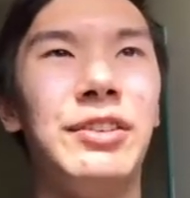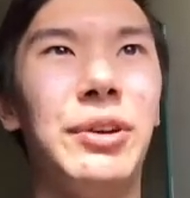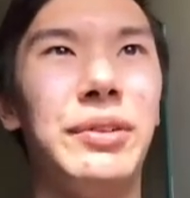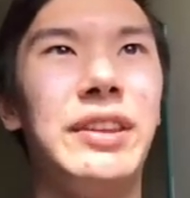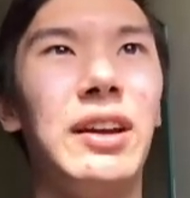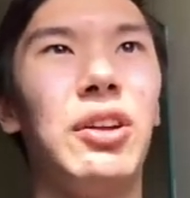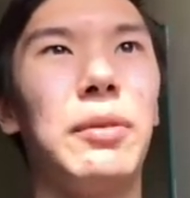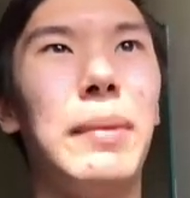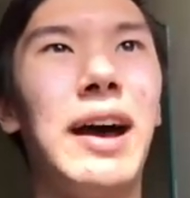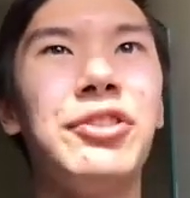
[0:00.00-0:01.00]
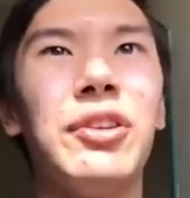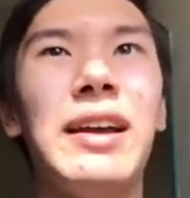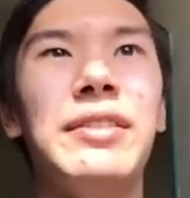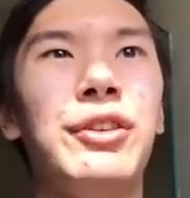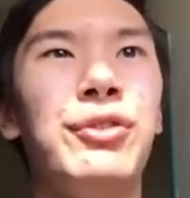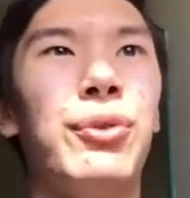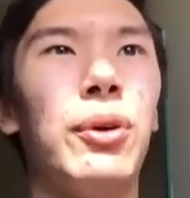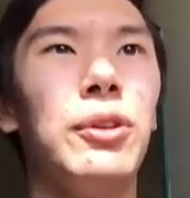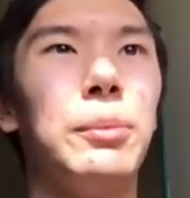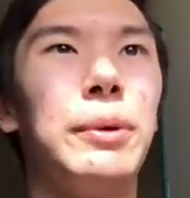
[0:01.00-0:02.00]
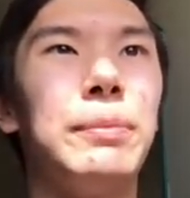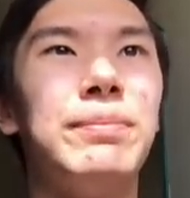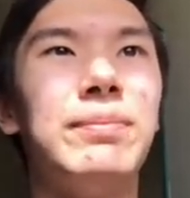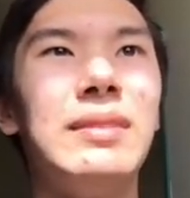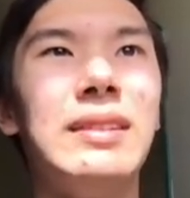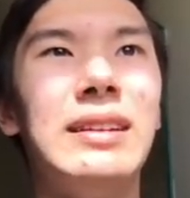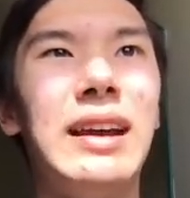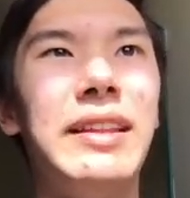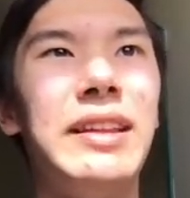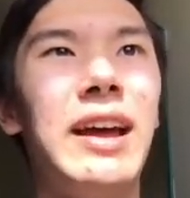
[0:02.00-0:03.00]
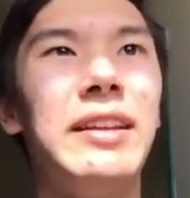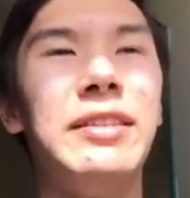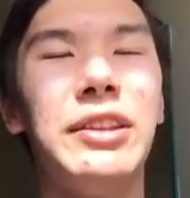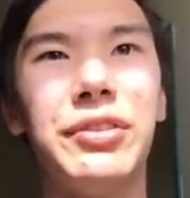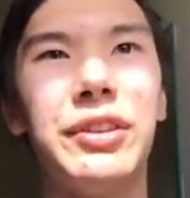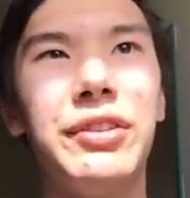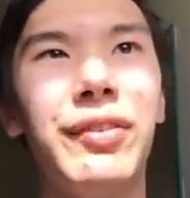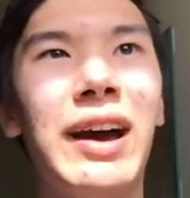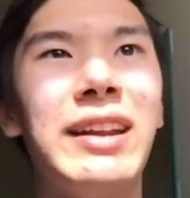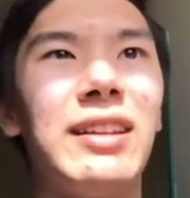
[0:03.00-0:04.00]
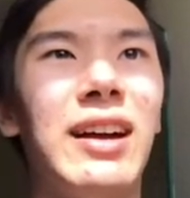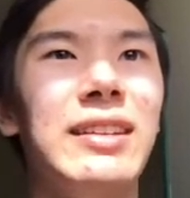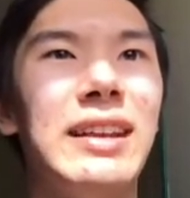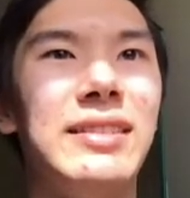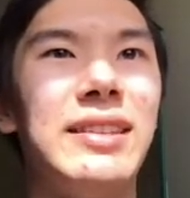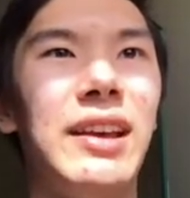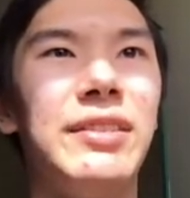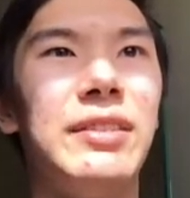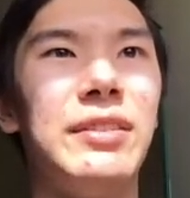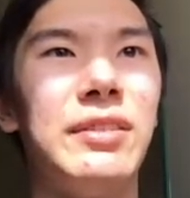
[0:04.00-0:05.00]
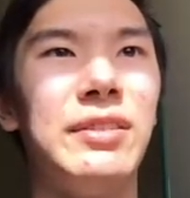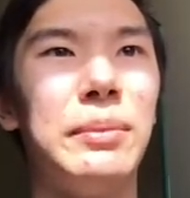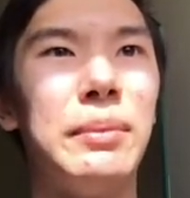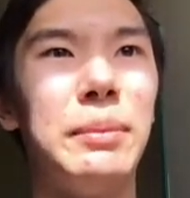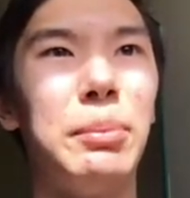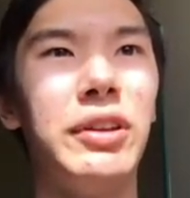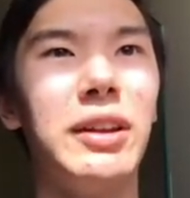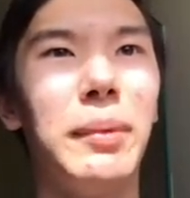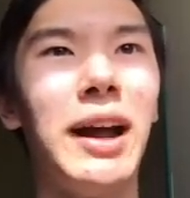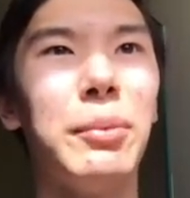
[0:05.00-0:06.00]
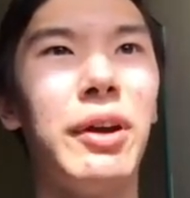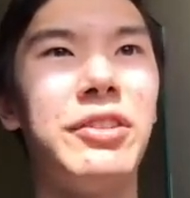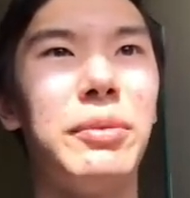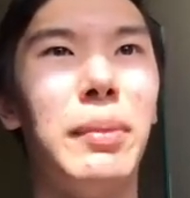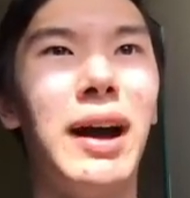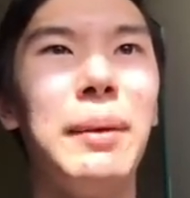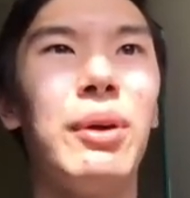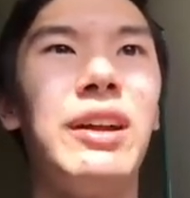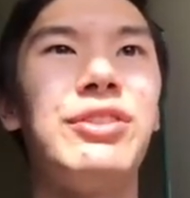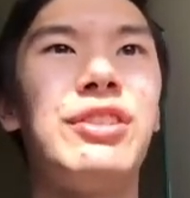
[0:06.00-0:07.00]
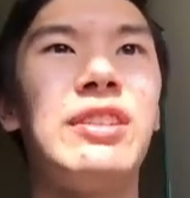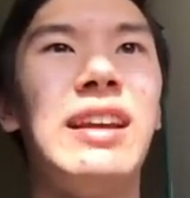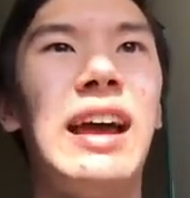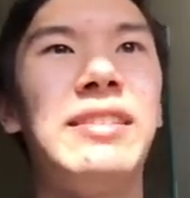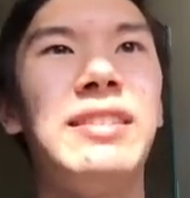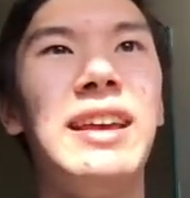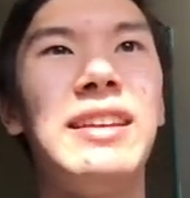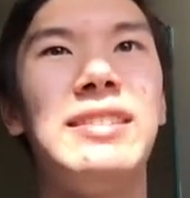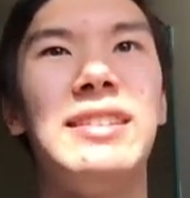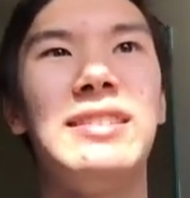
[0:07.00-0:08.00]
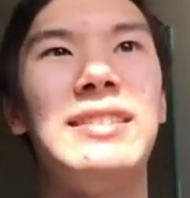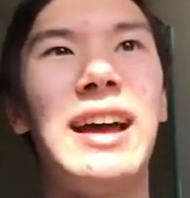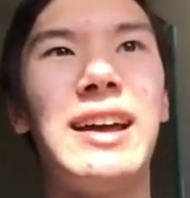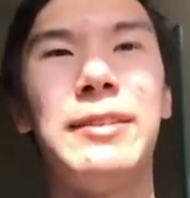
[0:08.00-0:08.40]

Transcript: So it's saying, look, master has this for loop. And then there's the dividing line, and it says, pointing to my branch has this instead.